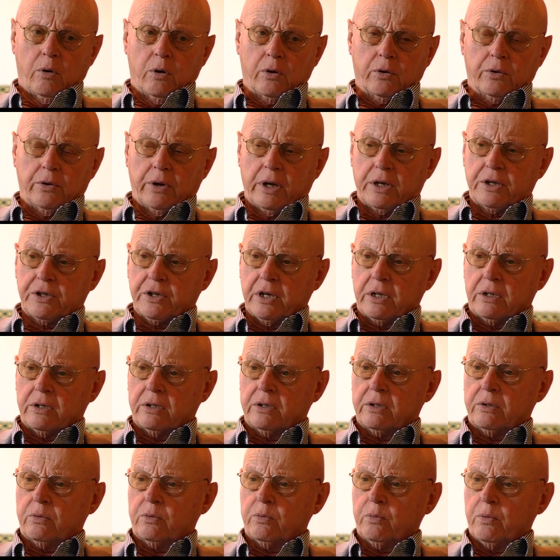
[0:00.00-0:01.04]
rigid
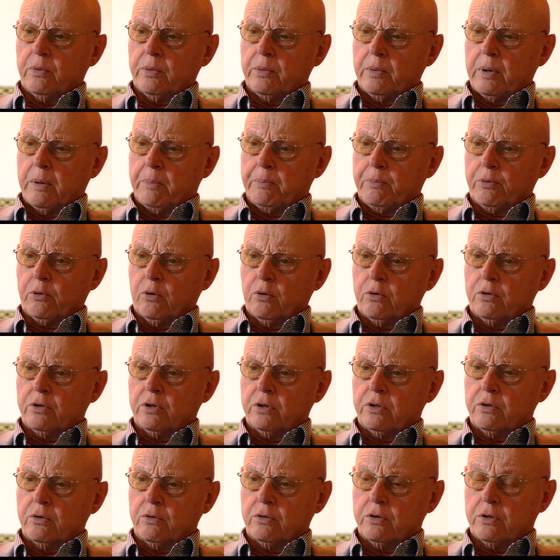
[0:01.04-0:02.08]

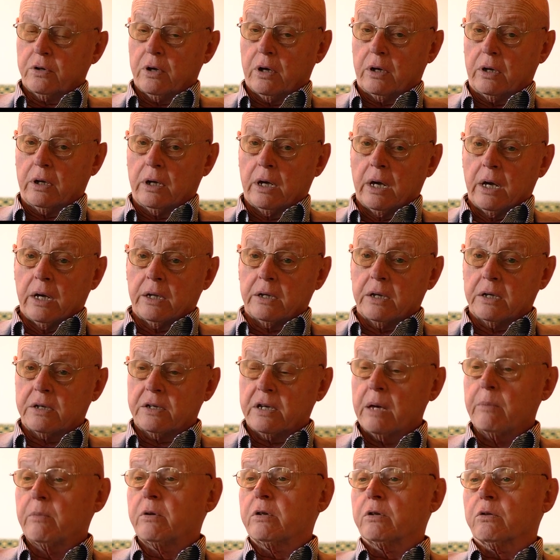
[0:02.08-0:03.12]
approaches to study. The
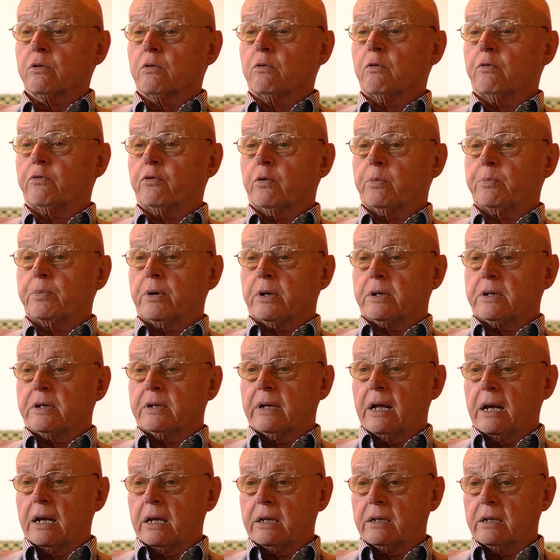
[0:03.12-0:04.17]
same is true for
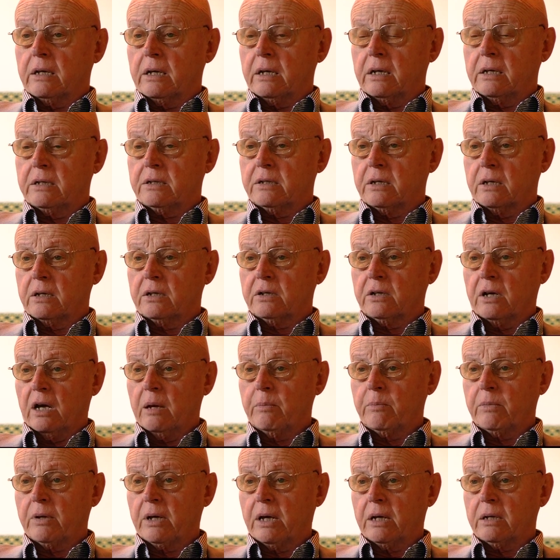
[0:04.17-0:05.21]
personality. It's the
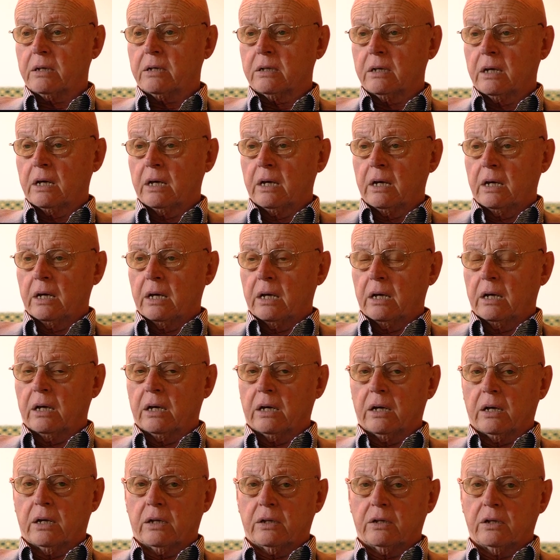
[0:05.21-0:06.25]
time that
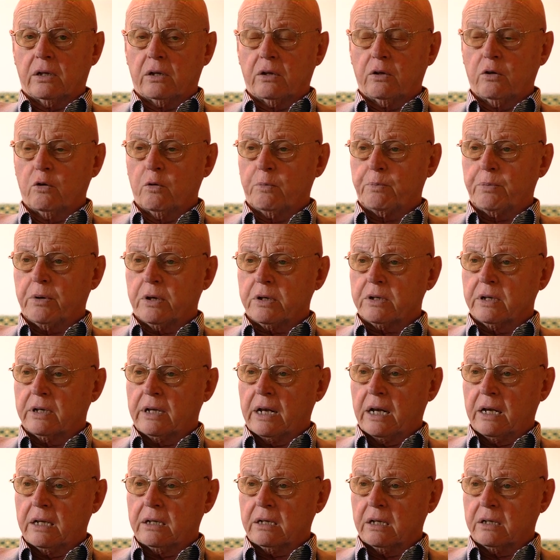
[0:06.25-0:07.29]
the new
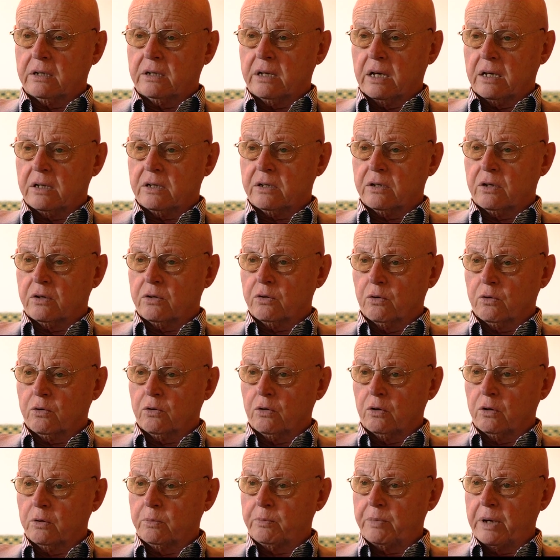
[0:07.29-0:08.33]
personality test, the
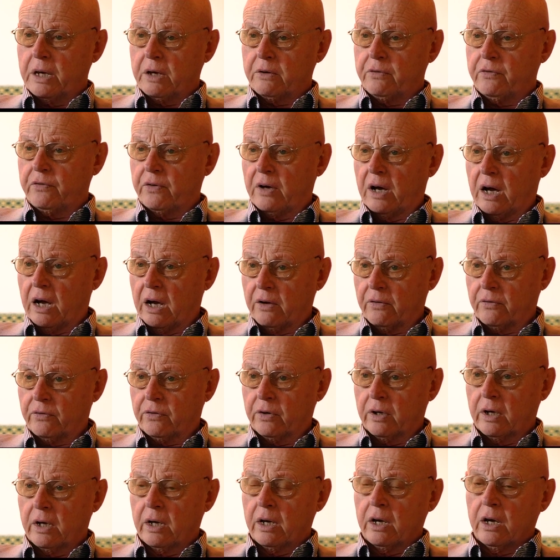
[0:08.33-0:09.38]
so-called Big
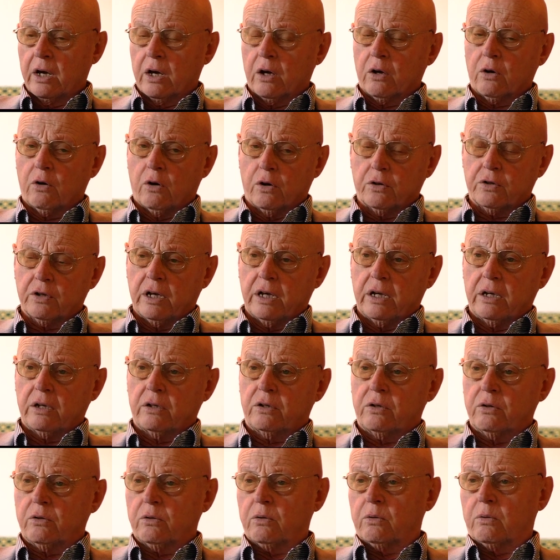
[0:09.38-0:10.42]
Five, got
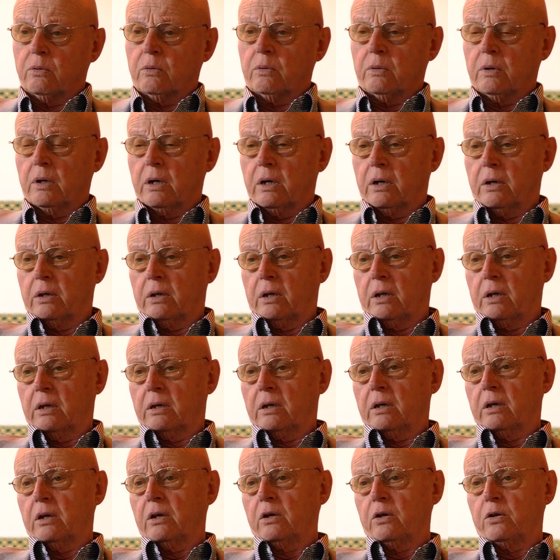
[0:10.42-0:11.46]
into
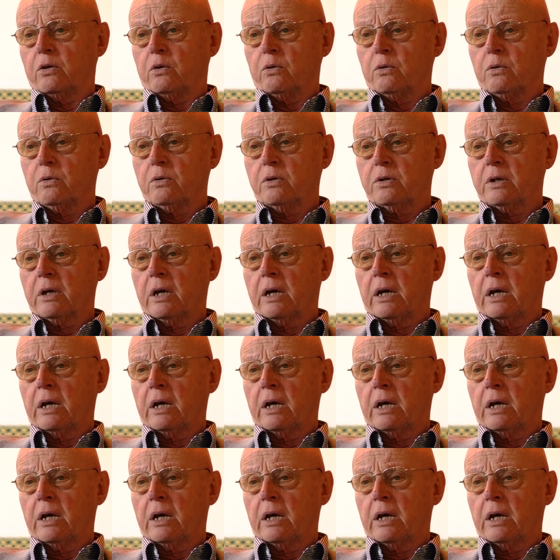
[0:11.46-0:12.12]
the use,